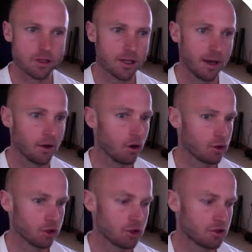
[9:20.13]
and not
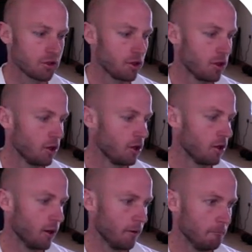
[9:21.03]
just
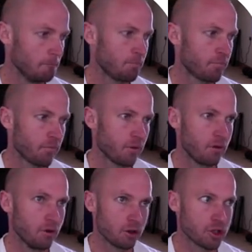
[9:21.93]
um,
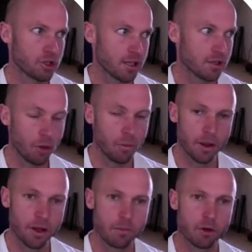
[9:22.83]
not just as a
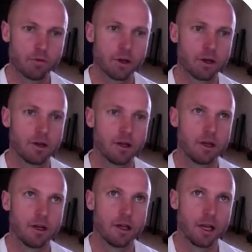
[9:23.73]
mobility movement.
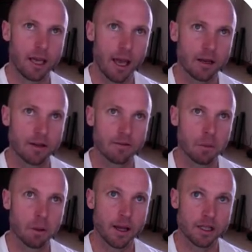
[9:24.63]
It can definitely
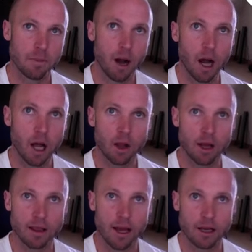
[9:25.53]
play its part
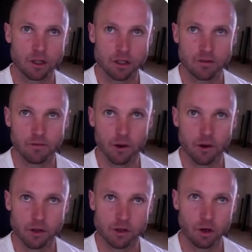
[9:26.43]
like that, just to
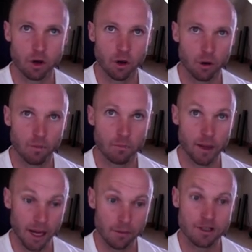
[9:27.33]
focus on
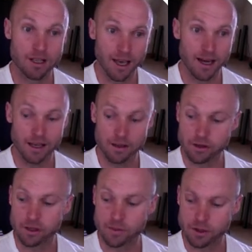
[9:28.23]
being able to get into
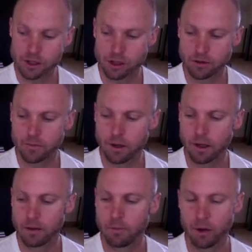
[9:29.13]
this position.
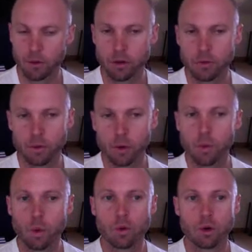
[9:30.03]
But we we
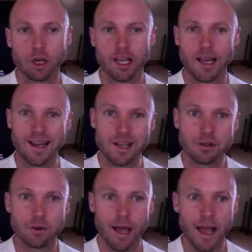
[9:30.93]
would want to get
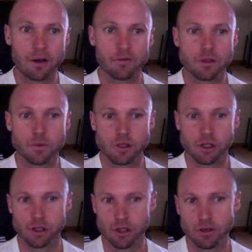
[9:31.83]
into and out of this
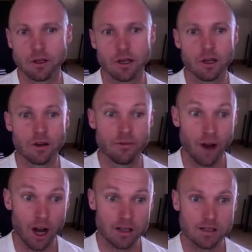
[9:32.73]
position
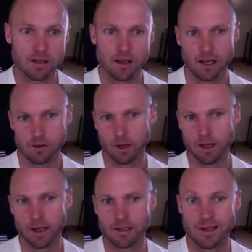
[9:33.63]
fast as well
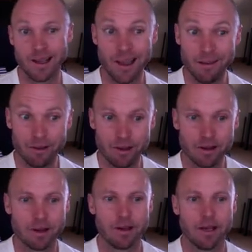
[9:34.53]
as heavy.
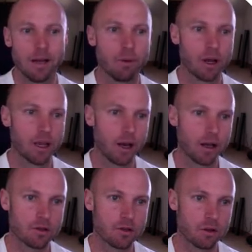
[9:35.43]
And by
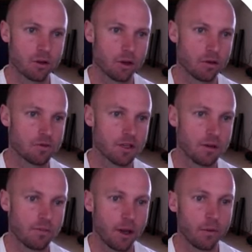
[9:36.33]
getting to, you know, you see
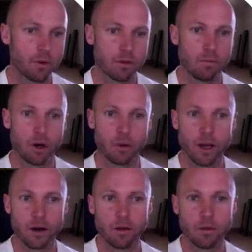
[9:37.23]
Ben with body
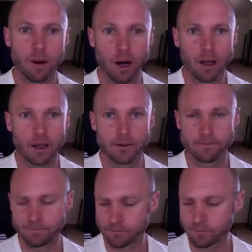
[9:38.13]
weight on the bar here
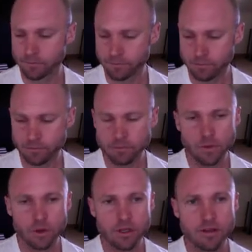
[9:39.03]

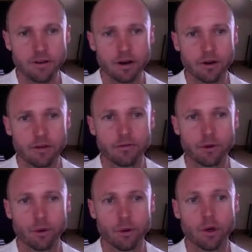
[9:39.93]
We'd see very, very
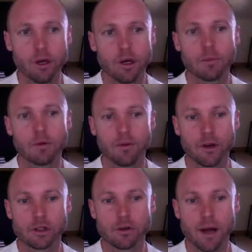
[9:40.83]
few
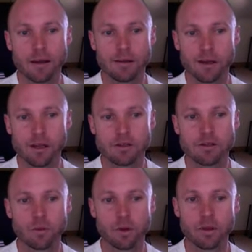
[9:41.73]
professional
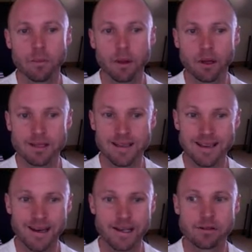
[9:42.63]
athletes with the ability to
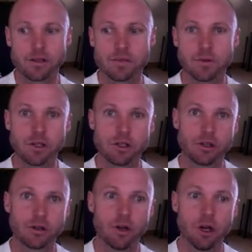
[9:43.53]
get into this
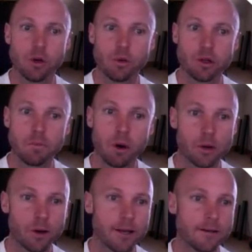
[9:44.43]
position with body
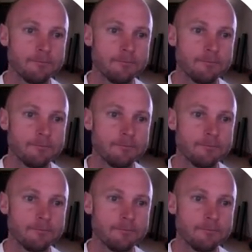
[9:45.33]
weight.